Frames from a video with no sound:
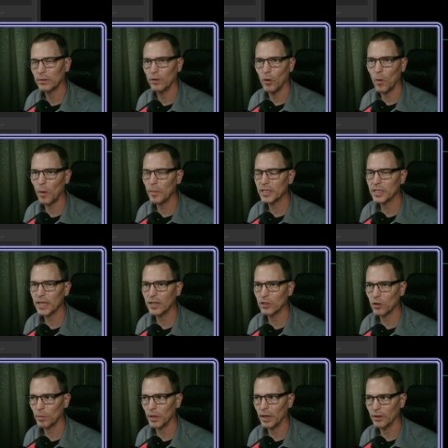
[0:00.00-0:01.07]
No more
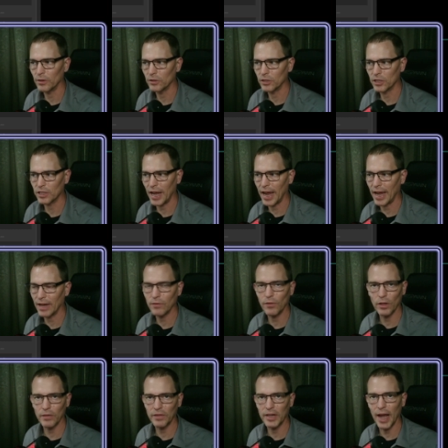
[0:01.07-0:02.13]
mistakes or blunders, just a
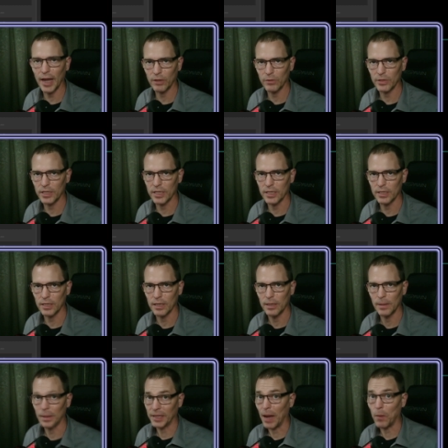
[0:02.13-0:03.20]
handful of inaccuracies,
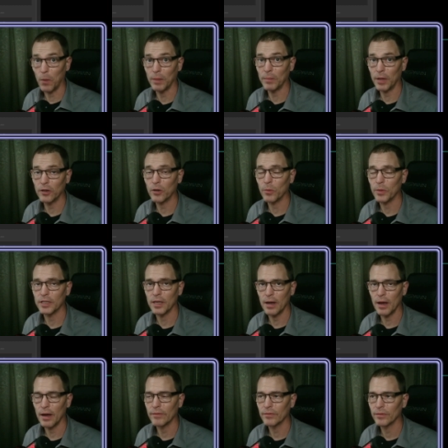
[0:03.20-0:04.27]
but that one blunder was
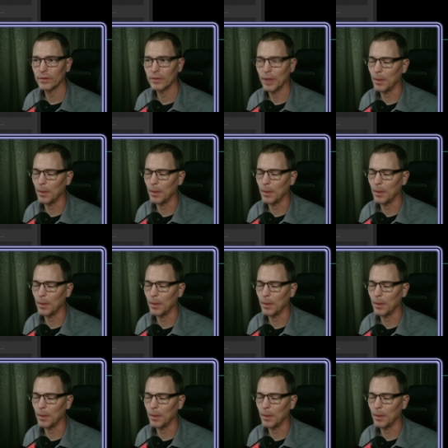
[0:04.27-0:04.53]
enough.